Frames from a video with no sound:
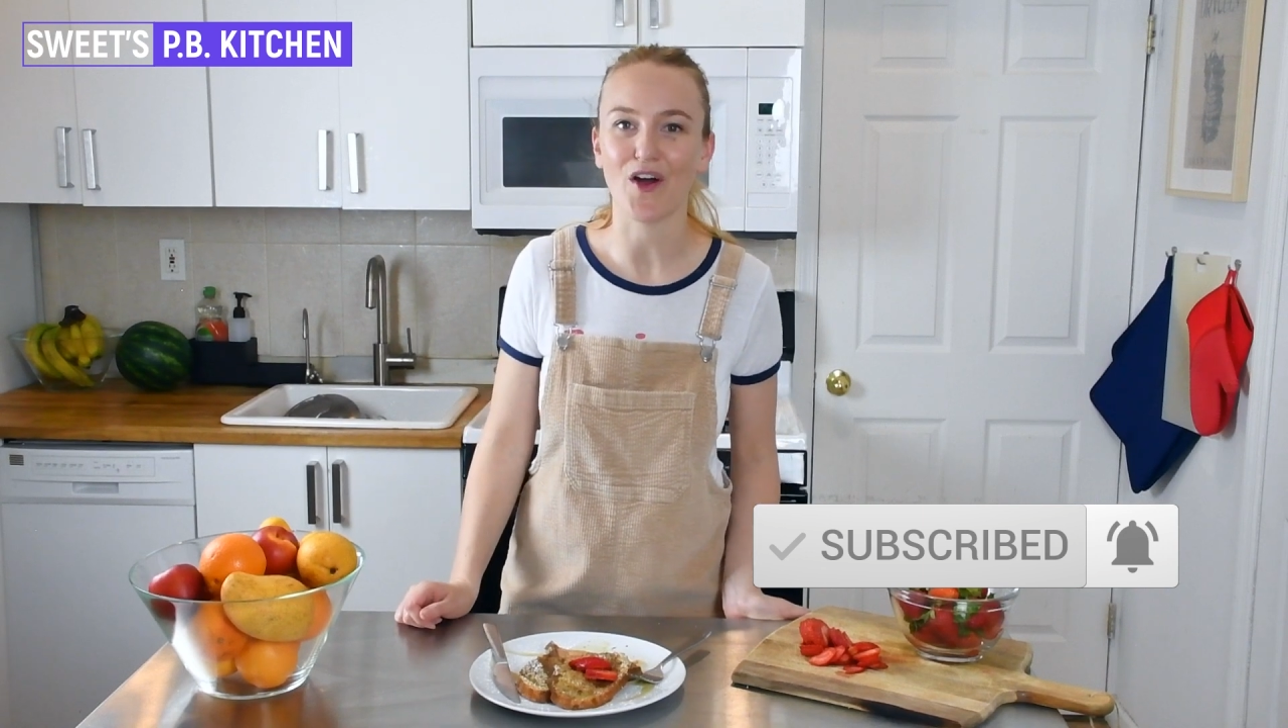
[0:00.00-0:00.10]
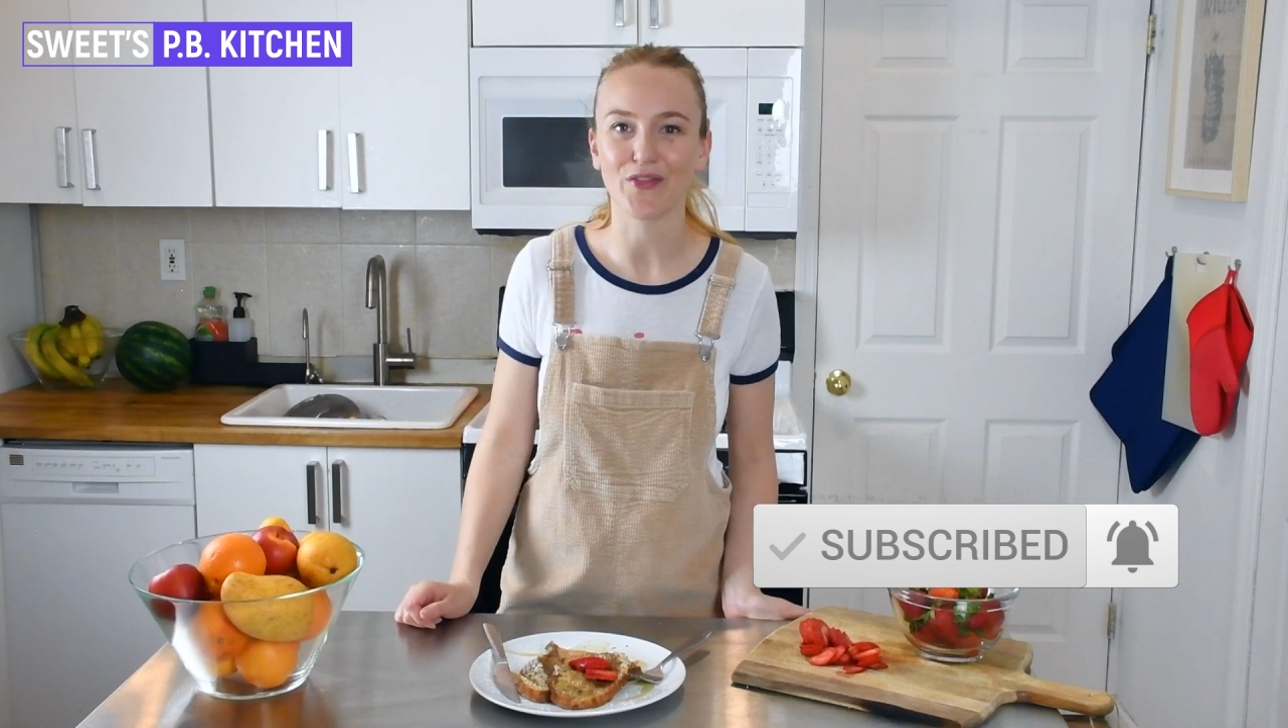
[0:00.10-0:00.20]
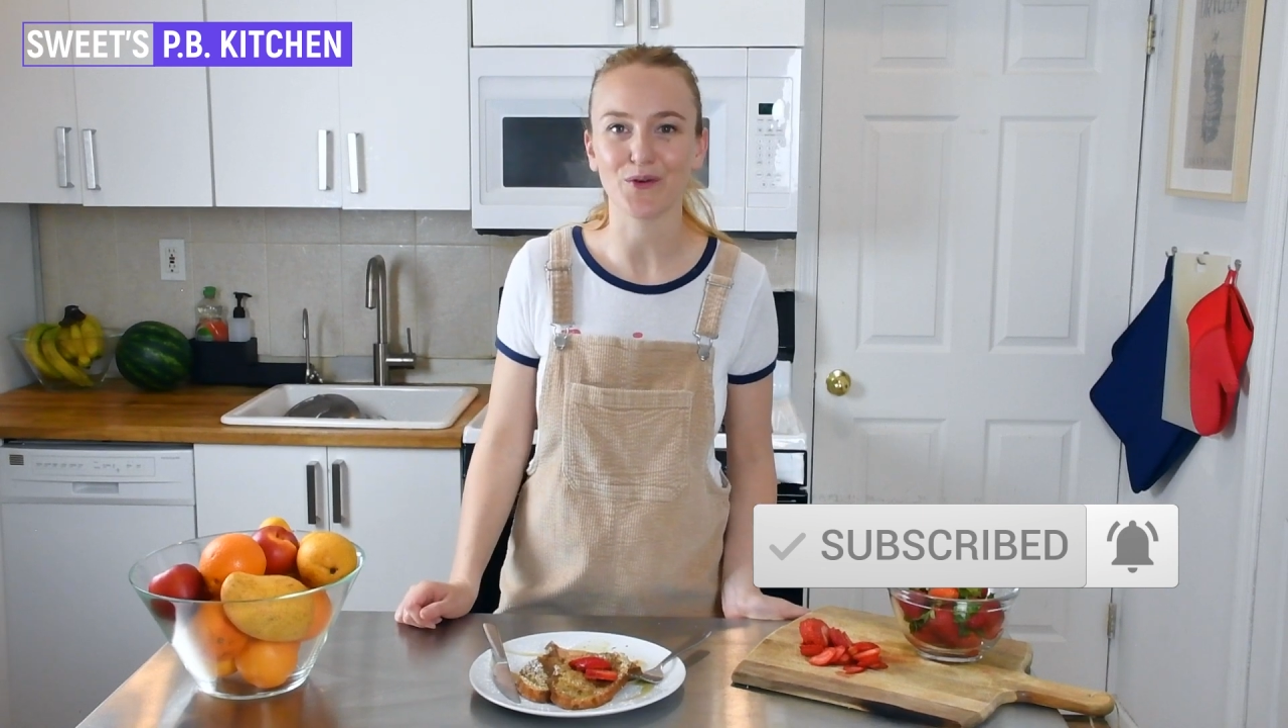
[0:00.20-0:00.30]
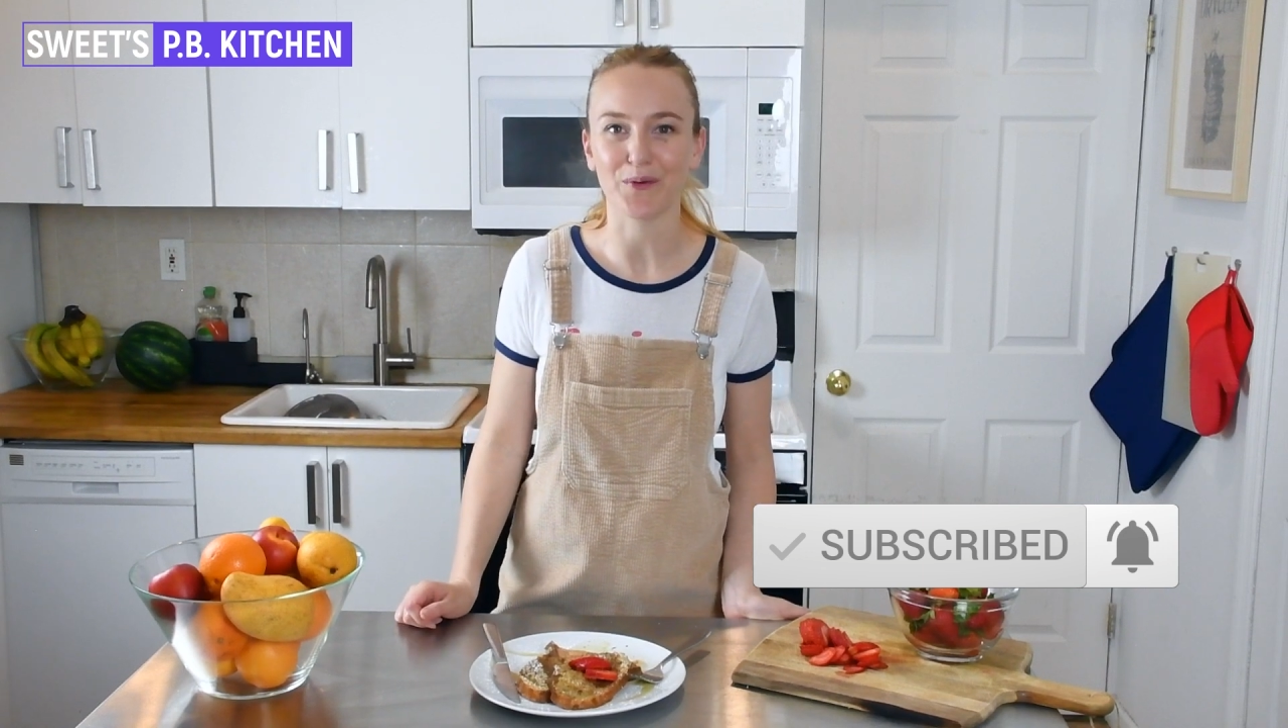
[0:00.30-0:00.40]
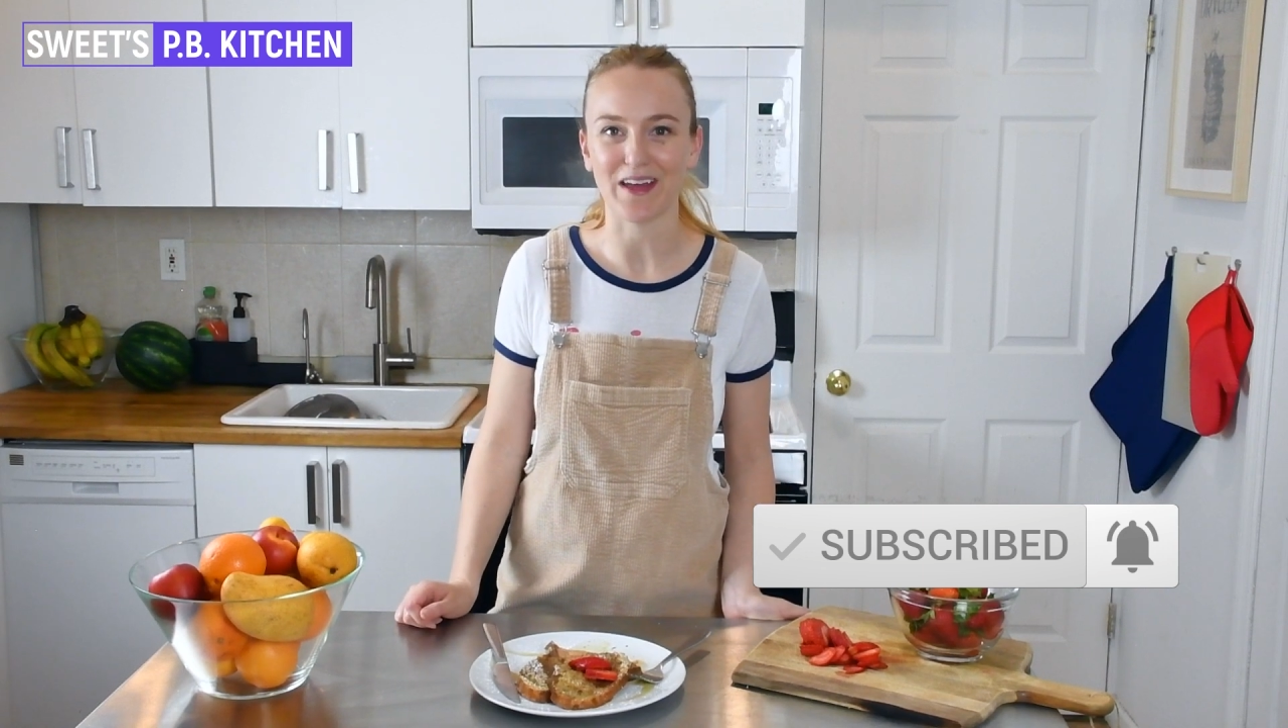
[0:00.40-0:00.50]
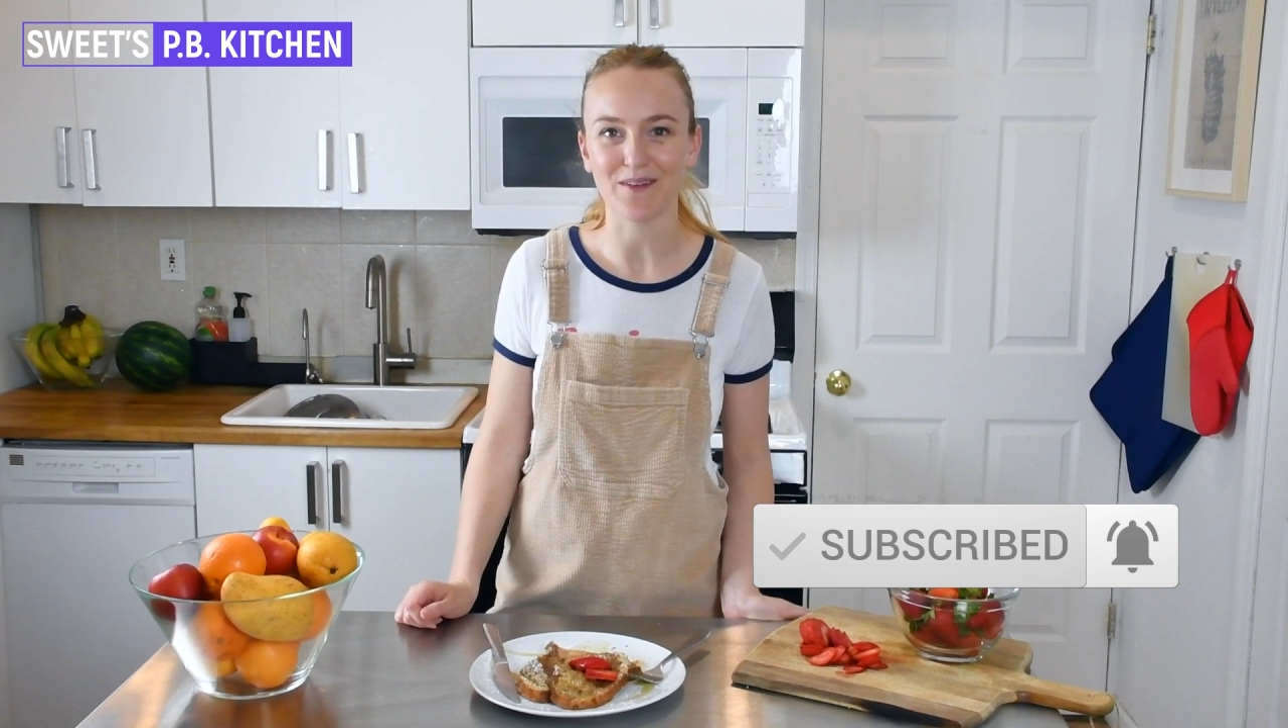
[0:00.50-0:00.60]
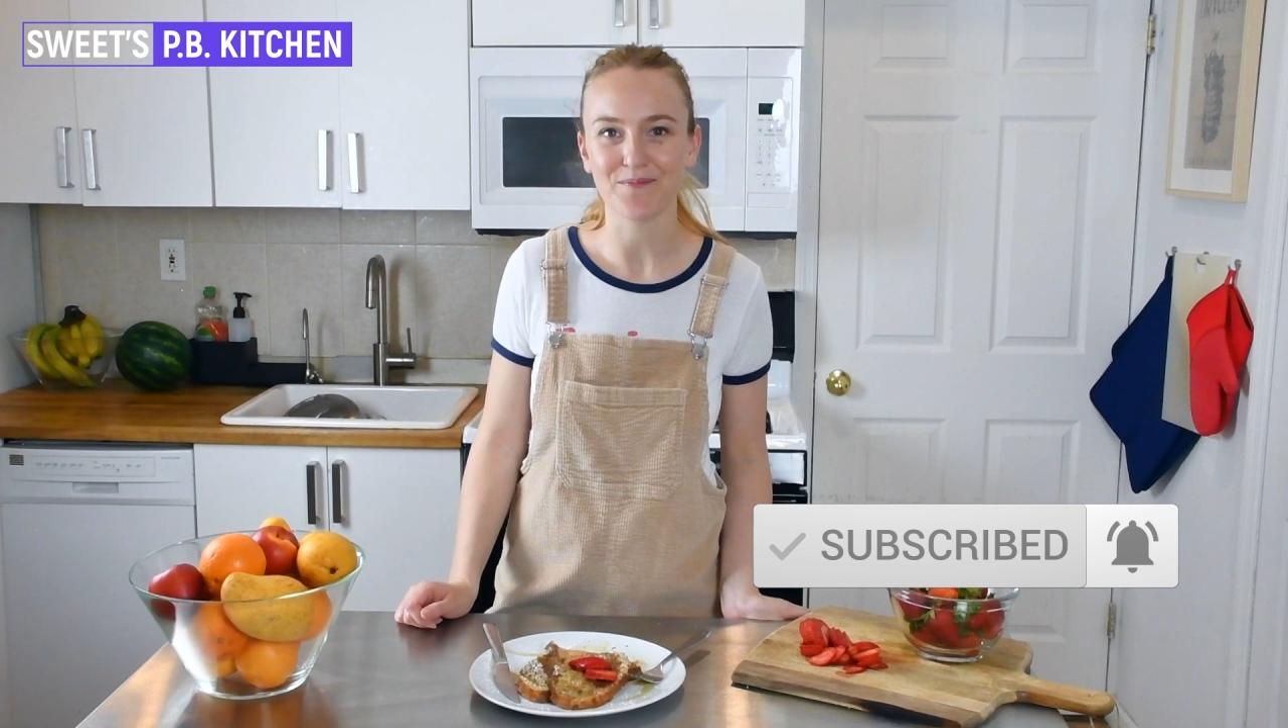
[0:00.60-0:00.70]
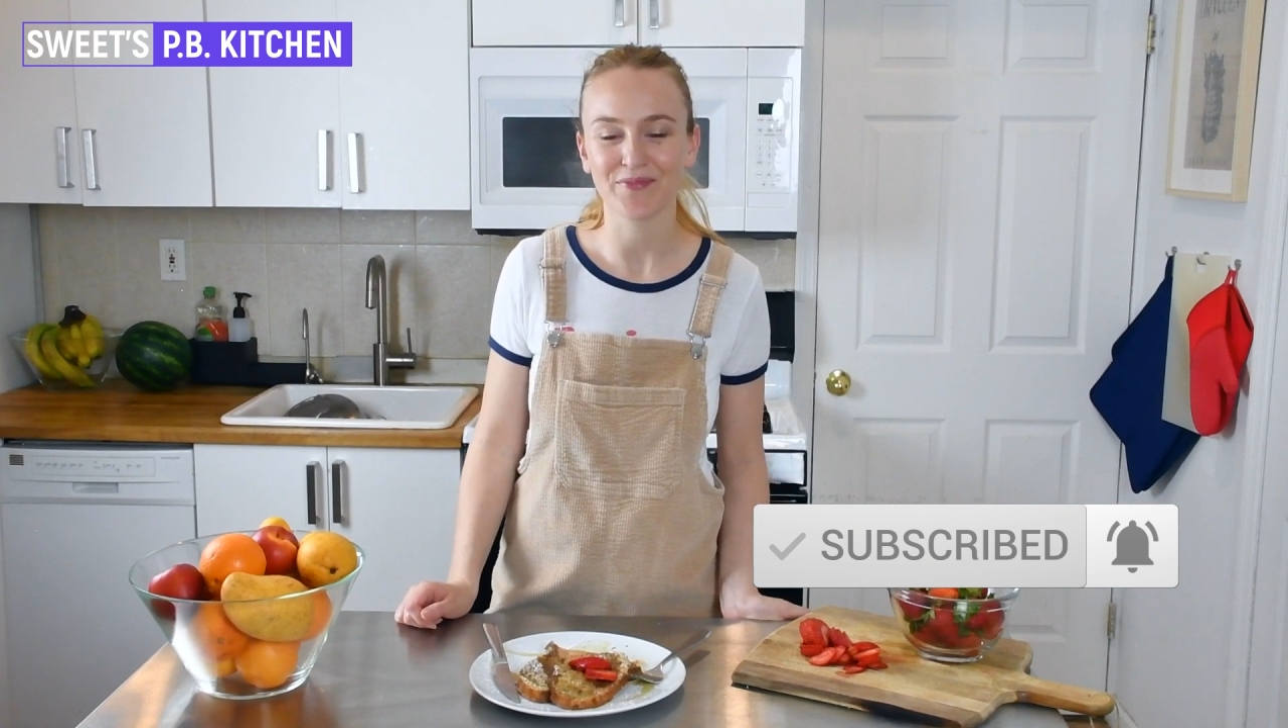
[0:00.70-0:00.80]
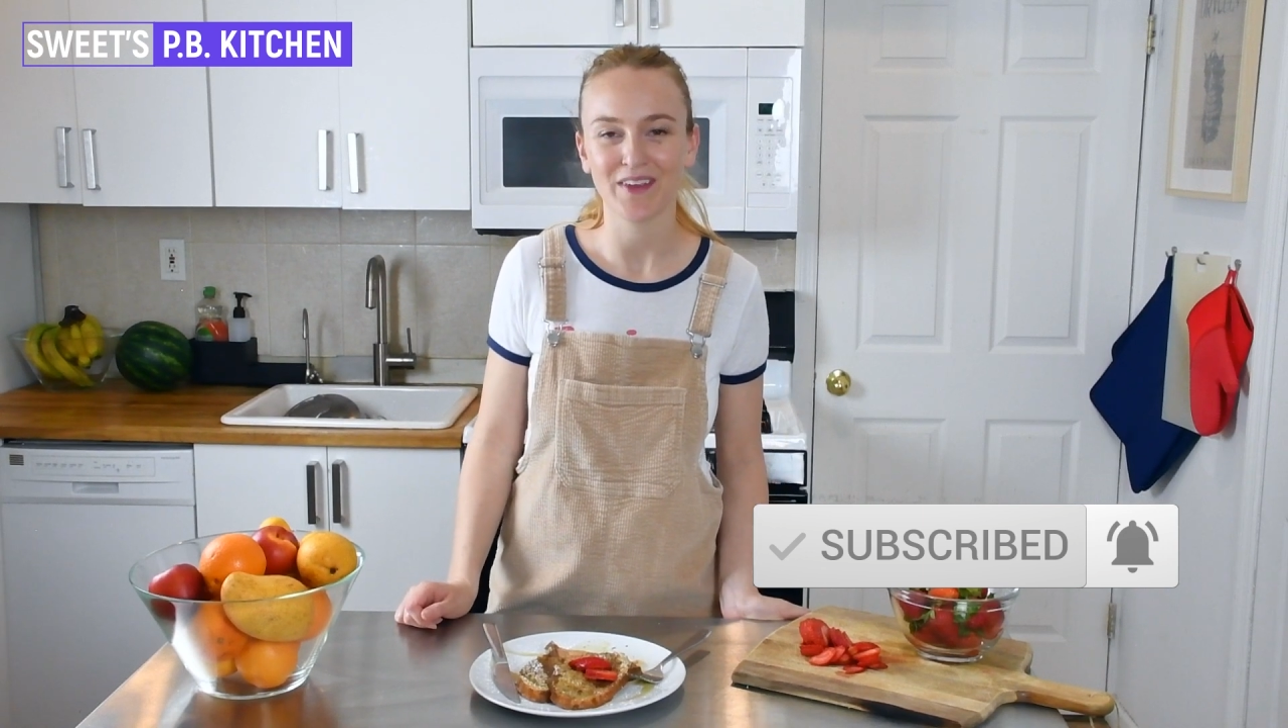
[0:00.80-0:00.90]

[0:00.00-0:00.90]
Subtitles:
on their way.